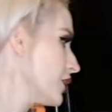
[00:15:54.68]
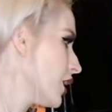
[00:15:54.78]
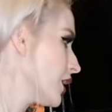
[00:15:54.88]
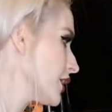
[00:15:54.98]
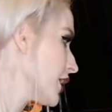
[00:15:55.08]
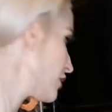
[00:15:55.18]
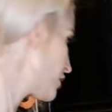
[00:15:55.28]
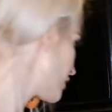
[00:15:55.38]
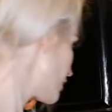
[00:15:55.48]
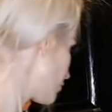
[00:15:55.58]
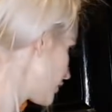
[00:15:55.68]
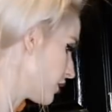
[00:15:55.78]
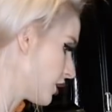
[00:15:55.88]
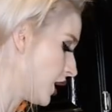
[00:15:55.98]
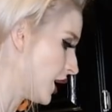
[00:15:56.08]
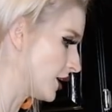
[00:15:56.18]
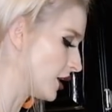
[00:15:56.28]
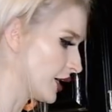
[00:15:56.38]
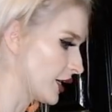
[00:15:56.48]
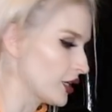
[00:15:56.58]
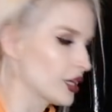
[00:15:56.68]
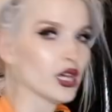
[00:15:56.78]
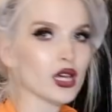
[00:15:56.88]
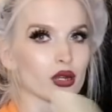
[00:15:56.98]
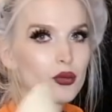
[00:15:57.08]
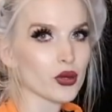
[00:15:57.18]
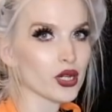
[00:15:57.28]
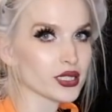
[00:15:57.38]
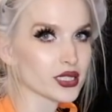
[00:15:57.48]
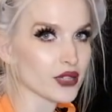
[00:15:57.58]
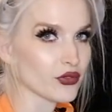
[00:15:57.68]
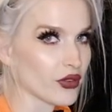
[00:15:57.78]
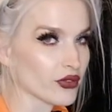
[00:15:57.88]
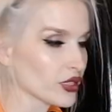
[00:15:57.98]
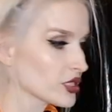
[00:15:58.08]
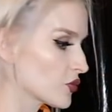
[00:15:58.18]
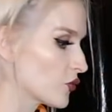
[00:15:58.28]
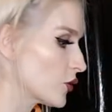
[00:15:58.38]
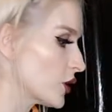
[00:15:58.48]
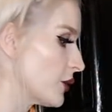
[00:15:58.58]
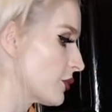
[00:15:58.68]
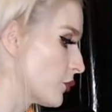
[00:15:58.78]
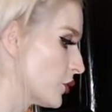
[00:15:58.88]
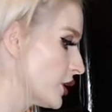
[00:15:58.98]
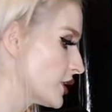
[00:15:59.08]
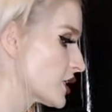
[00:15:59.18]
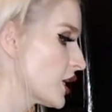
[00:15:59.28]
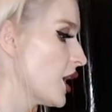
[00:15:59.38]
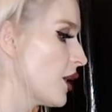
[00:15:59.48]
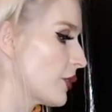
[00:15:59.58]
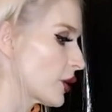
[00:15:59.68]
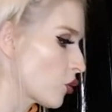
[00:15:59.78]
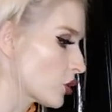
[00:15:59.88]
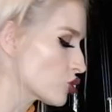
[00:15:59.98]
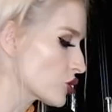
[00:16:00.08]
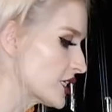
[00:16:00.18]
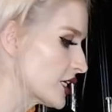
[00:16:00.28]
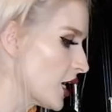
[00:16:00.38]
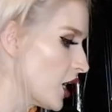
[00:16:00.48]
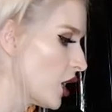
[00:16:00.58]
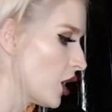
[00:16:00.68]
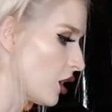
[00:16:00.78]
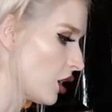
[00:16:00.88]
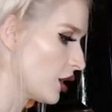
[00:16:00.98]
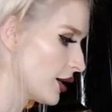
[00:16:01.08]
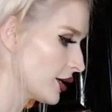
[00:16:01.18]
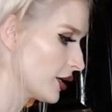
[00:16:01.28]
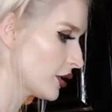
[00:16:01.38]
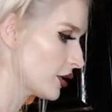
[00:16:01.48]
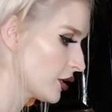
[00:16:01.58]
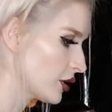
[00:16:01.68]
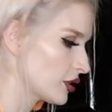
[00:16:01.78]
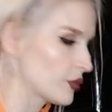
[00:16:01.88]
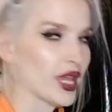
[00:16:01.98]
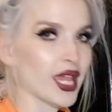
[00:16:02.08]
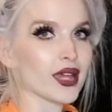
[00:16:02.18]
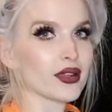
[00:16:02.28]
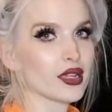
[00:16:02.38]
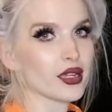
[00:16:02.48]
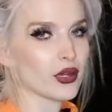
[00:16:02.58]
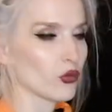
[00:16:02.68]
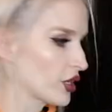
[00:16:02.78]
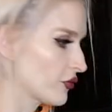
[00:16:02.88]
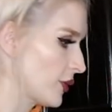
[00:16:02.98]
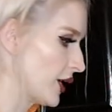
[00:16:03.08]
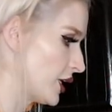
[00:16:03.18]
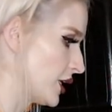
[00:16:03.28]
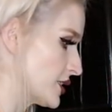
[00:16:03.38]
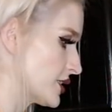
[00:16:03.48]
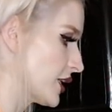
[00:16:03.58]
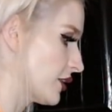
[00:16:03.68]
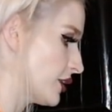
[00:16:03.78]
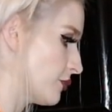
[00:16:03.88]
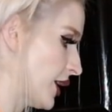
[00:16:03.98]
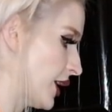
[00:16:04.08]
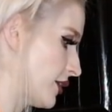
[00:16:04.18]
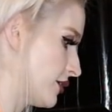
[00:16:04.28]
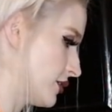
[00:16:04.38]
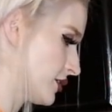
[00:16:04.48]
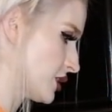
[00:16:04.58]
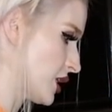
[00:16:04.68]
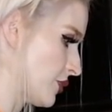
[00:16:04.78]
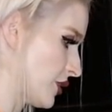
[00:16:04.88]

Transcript: hot yet? Good, we are hot. All right, I'm gonna put, if you've never done this before, I'm gonna put my corn tortilla on the pan, whatever pan it is, skillet, pan, type of